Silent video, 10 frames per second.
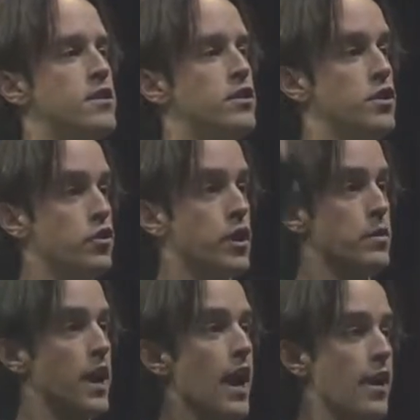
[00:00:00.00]
You agree
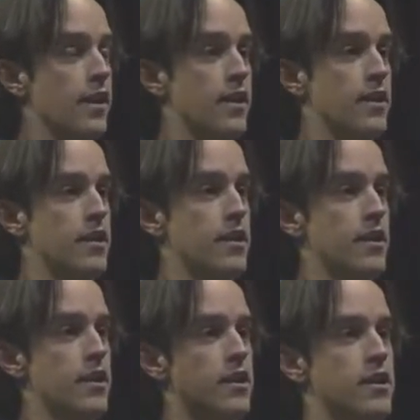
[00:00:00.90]
with that?
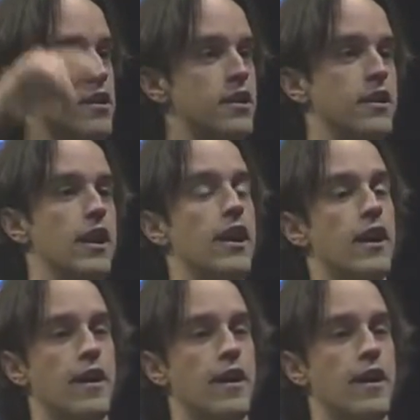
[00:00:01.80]
Yeah.